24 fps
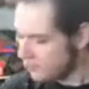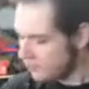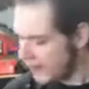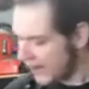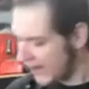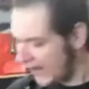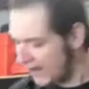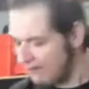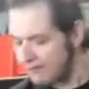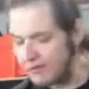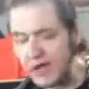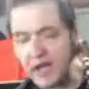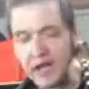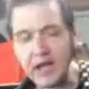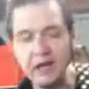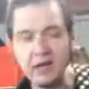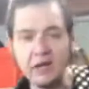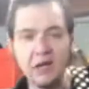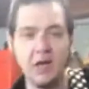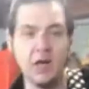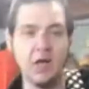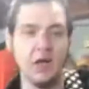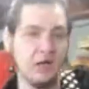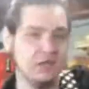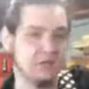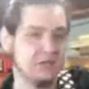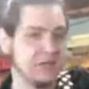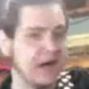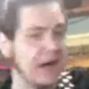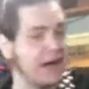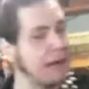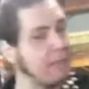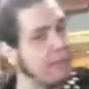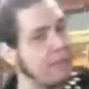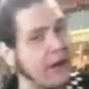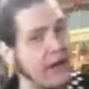I've got, it's not
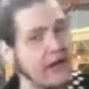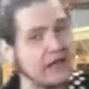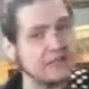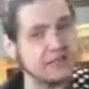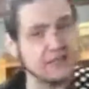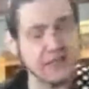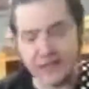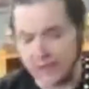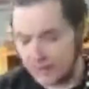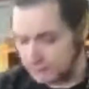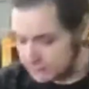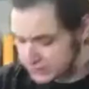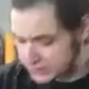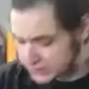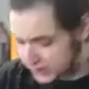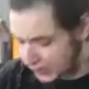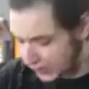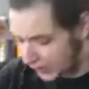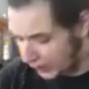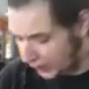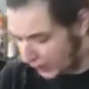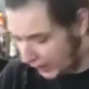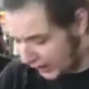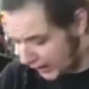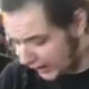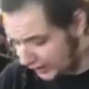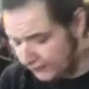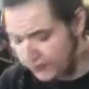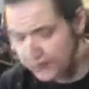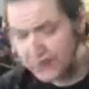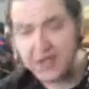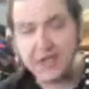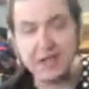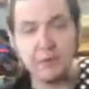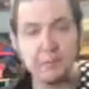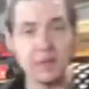a bass amp, so
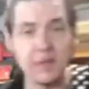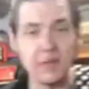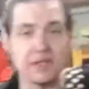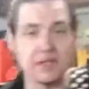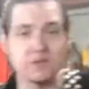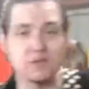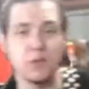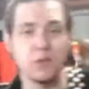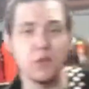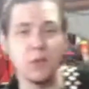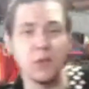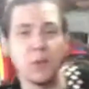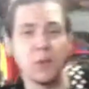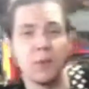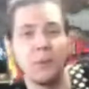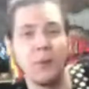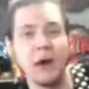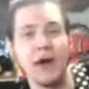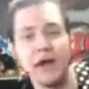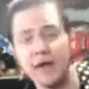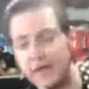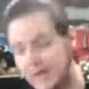forgive me, that's what we're buying